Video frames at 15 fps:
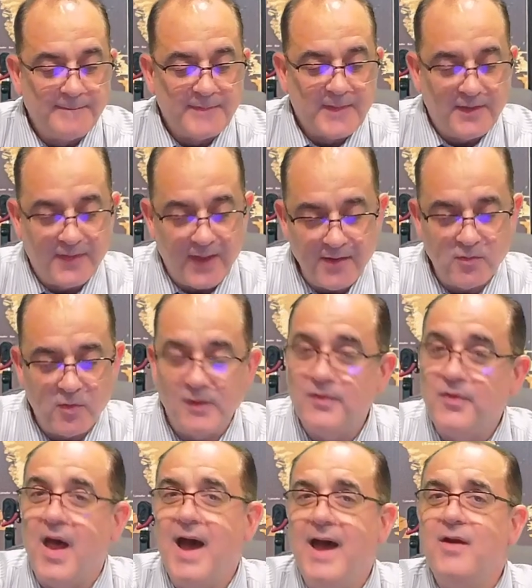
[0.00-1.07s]
they will
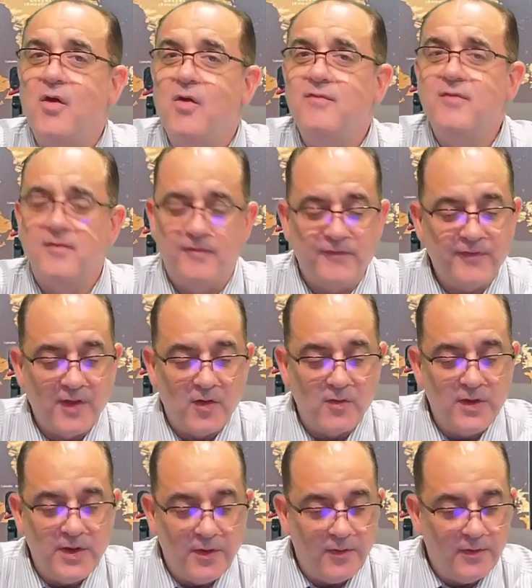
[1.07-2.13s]
not overflow
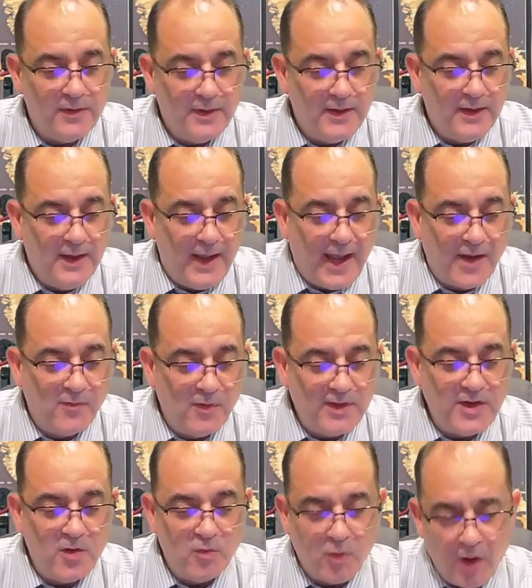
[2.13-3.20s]
you. And when
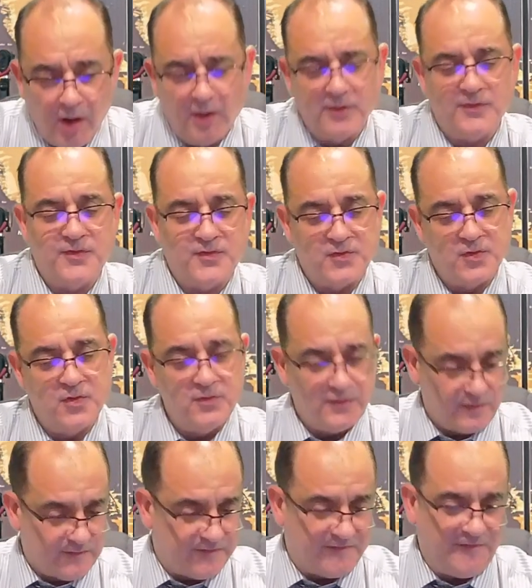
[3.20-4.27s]
you walk through
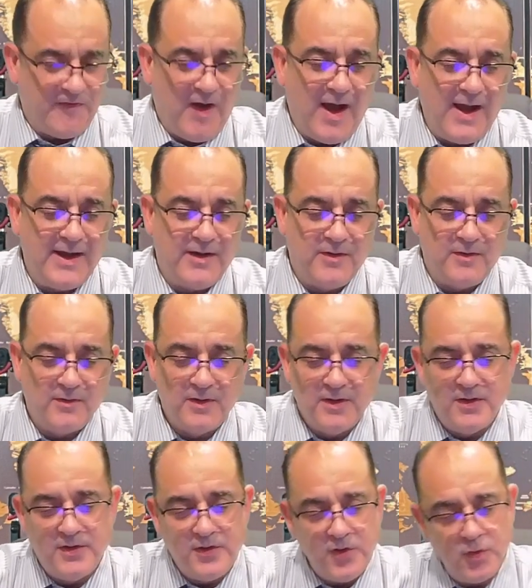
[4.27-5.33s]
the fire,
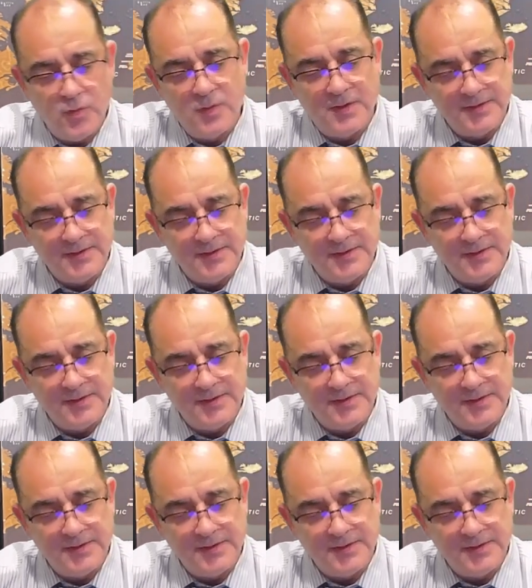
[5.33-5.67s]
you will